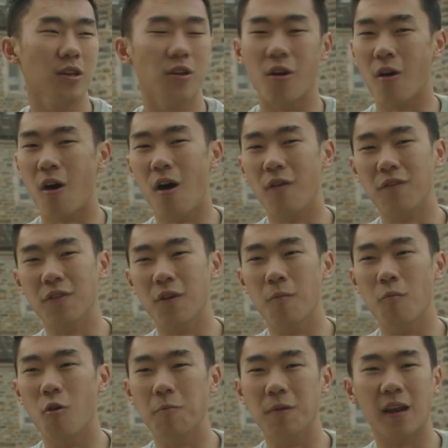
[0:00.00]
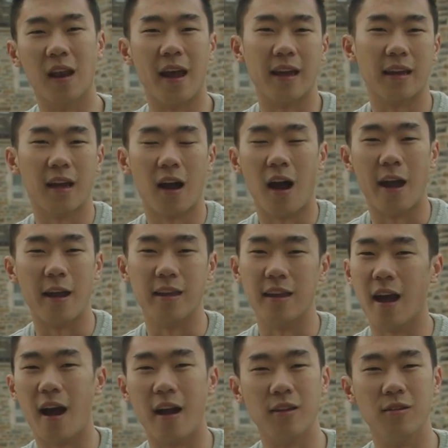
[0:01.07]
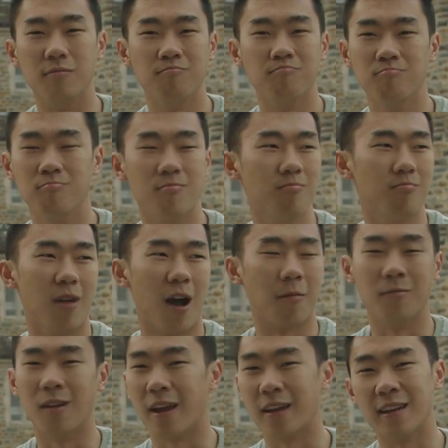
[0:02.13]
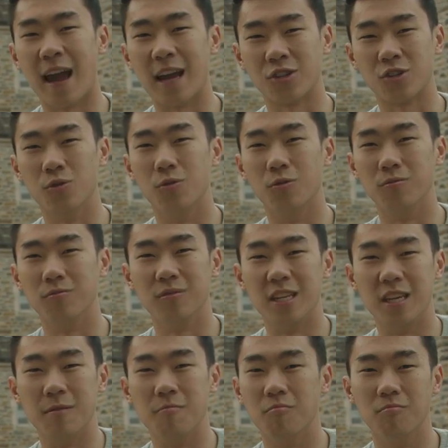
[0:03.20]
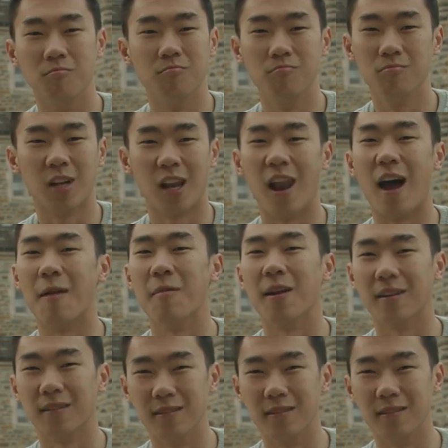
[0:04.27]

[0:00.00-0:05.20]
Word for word: You know, half of them will be like, I, yeah, I, I'm like national team climbing.